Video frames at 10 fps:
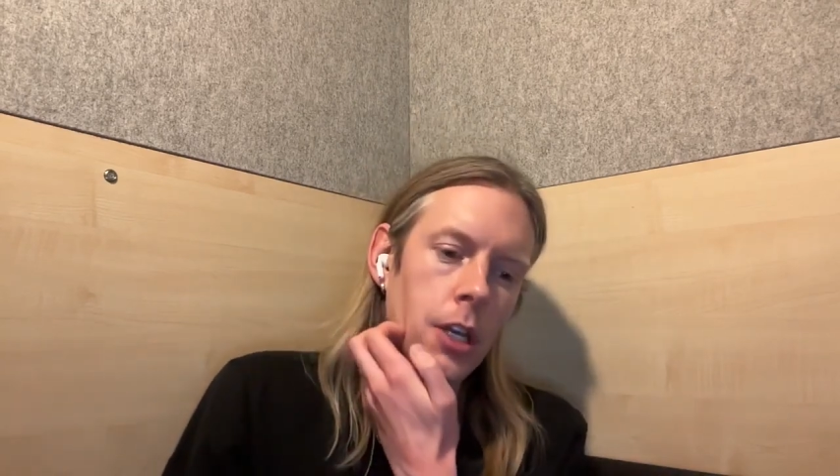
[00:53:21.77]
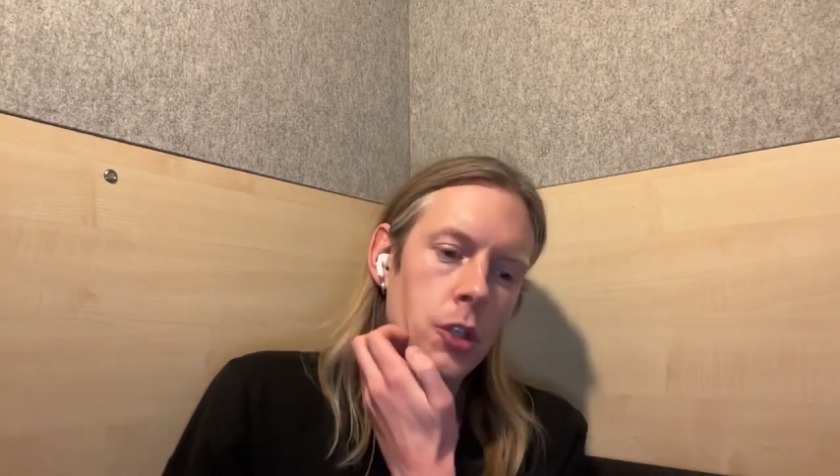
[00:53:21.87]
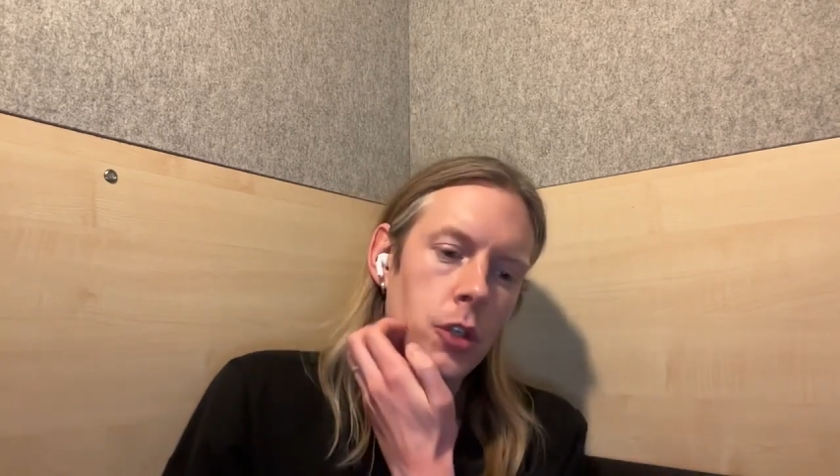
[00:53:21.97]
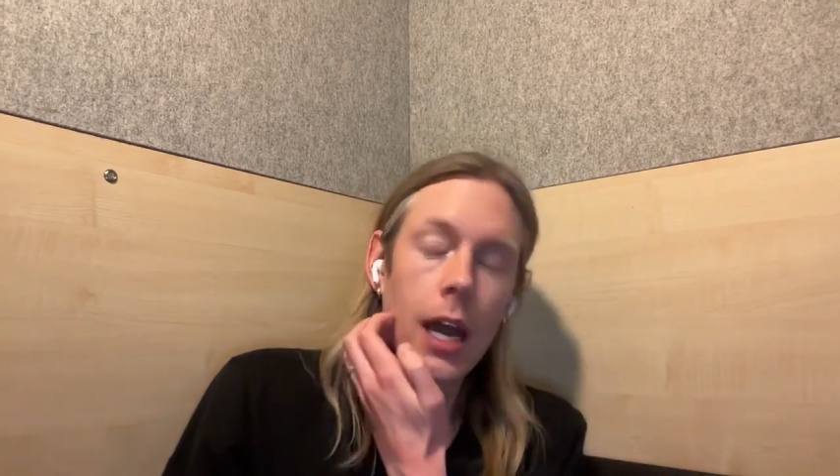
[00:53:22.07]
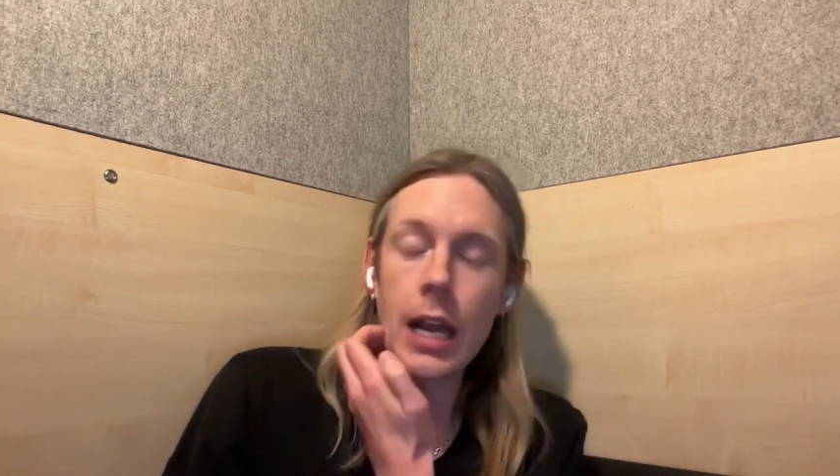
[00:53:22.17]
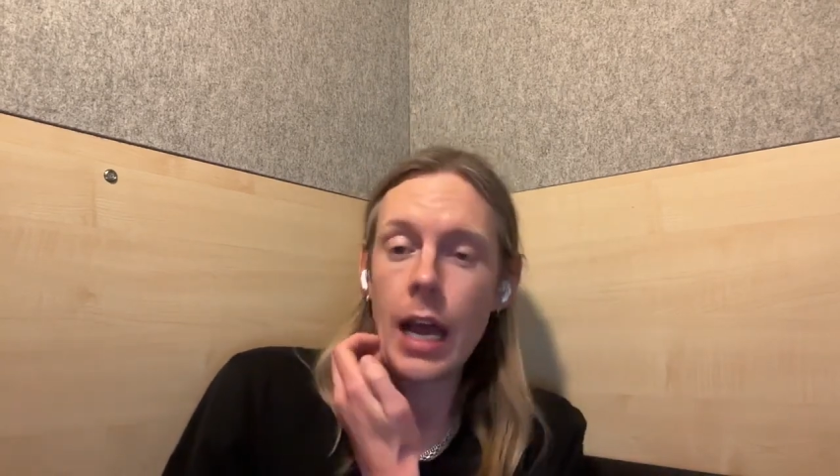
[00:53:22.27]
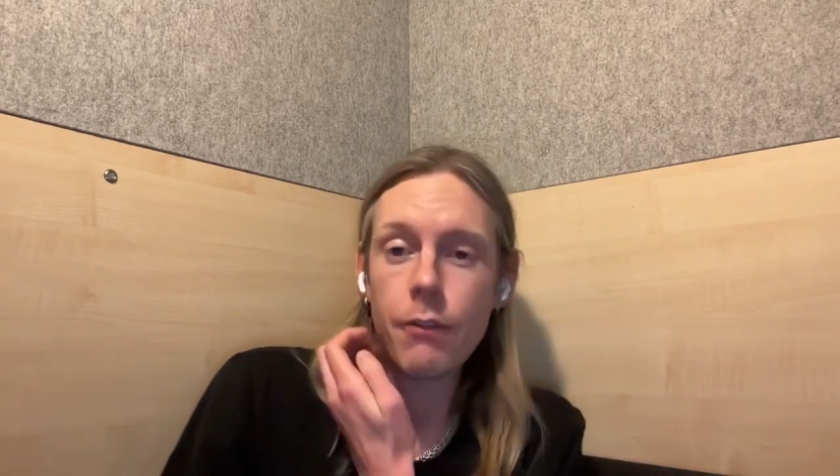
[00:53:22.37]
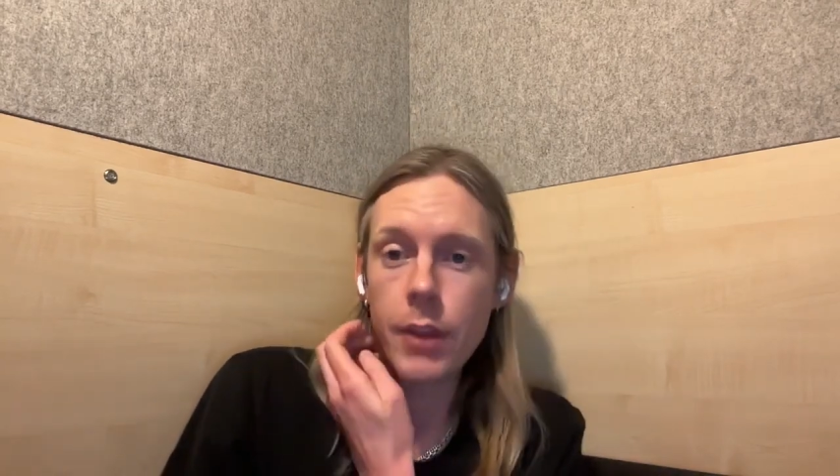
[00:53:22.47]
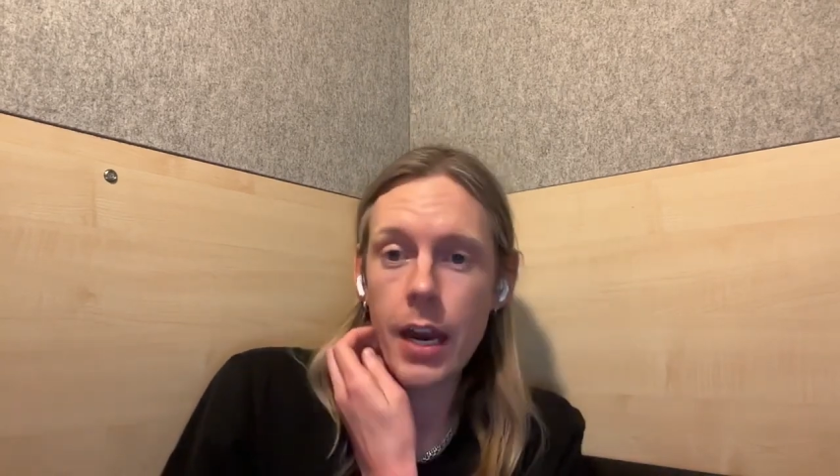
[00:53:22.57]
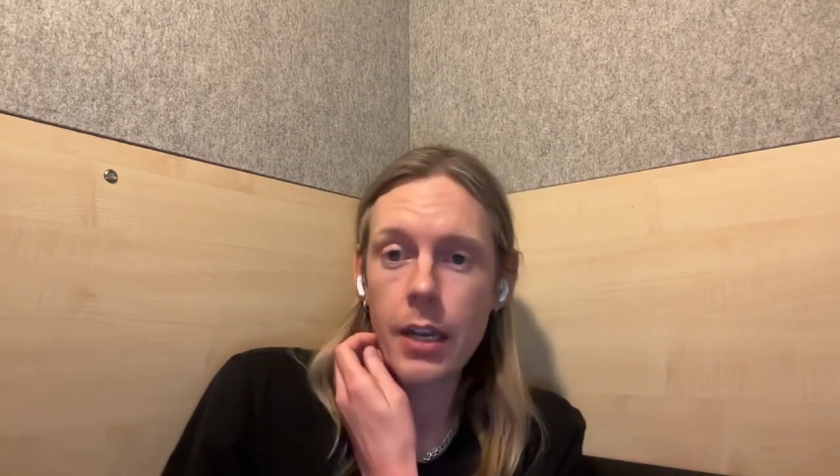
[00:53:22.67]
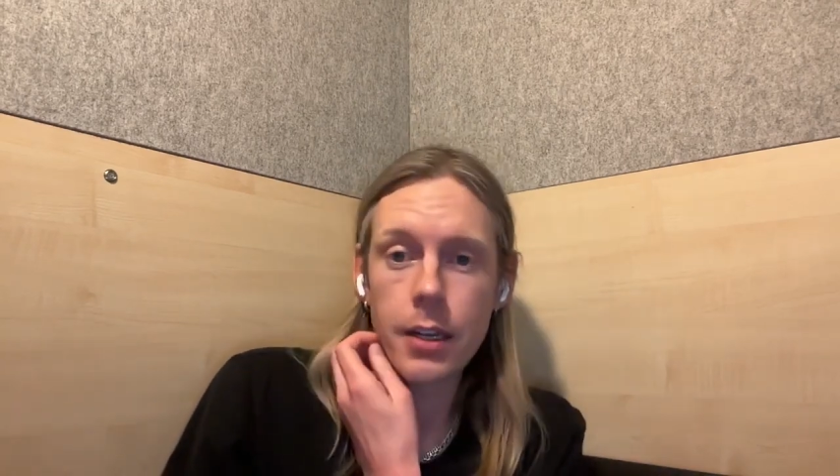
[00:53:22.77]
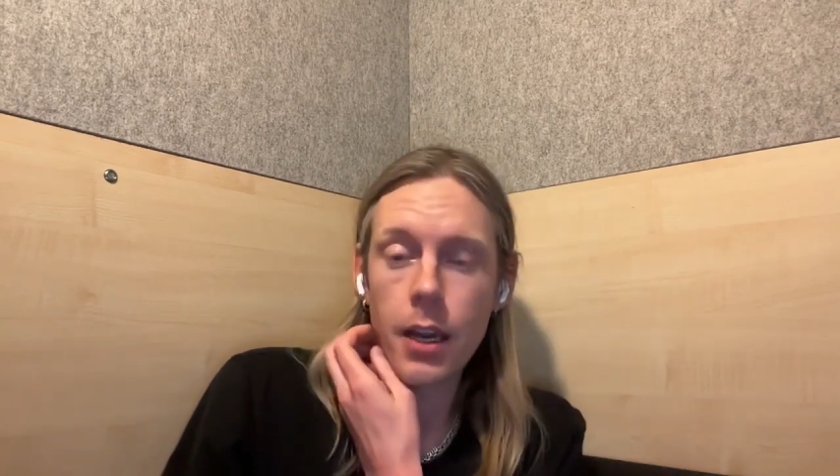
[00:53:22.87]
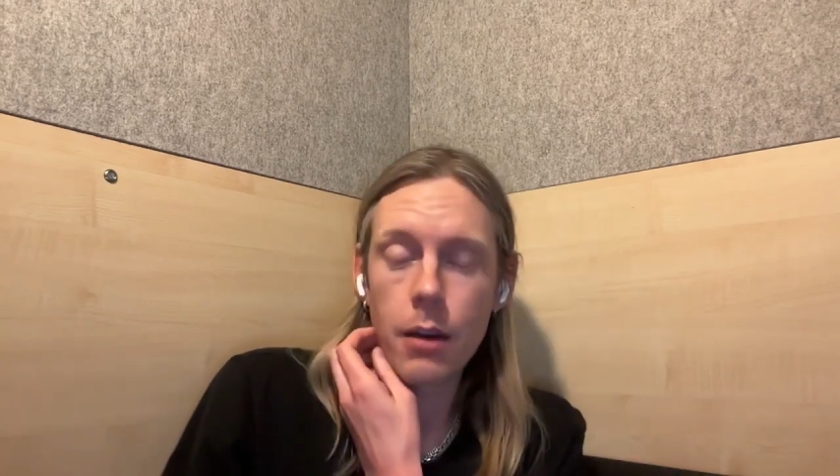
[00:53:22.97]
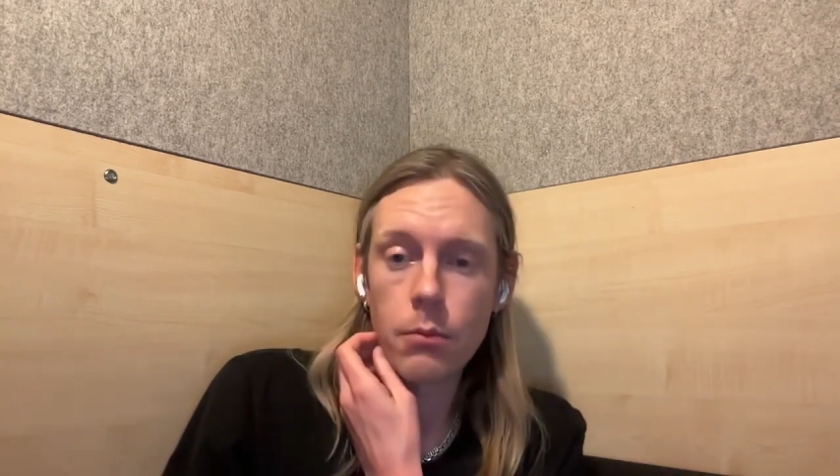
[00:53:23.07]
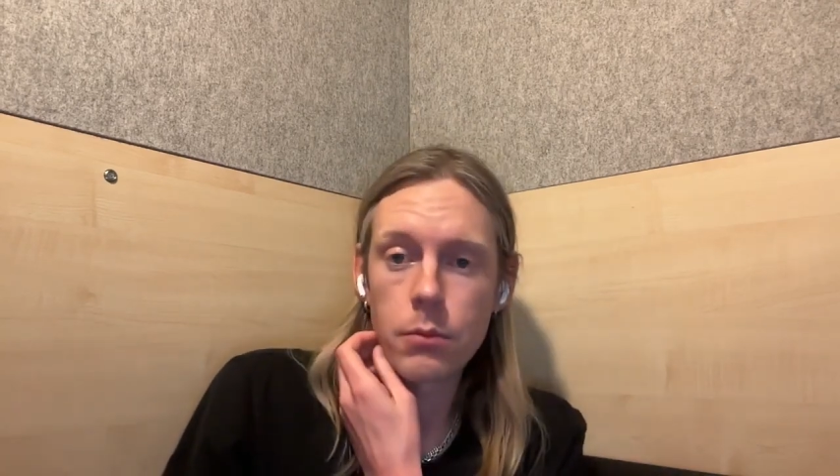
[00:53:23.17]
So I love that idea,
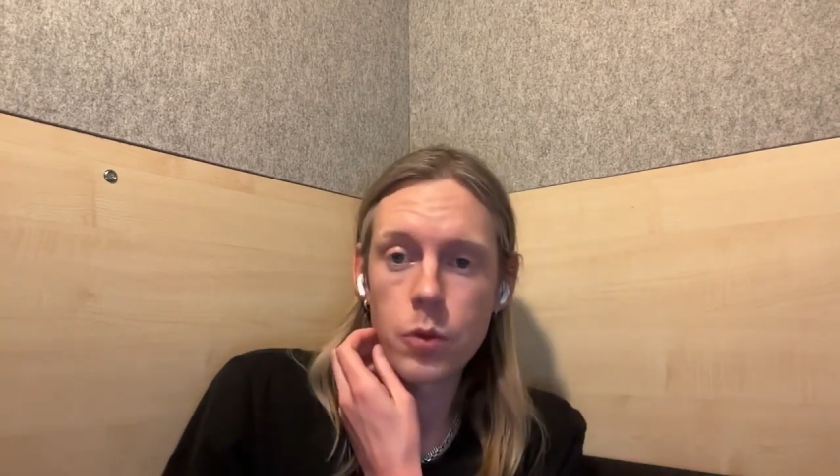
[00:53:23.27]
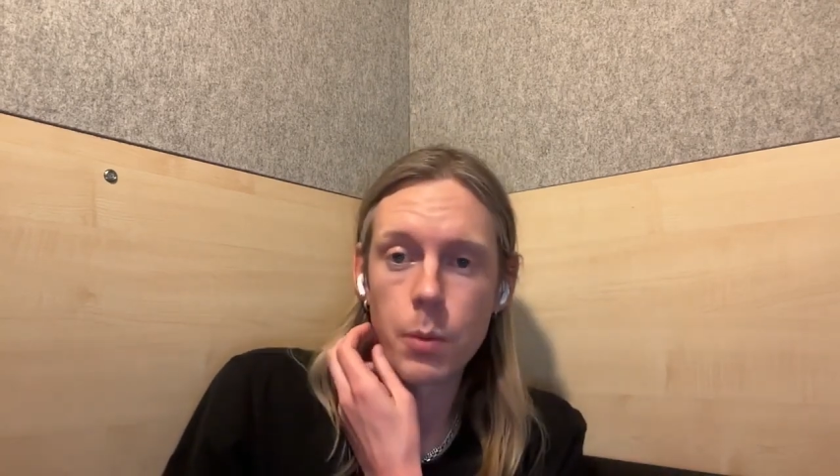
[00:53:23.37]
to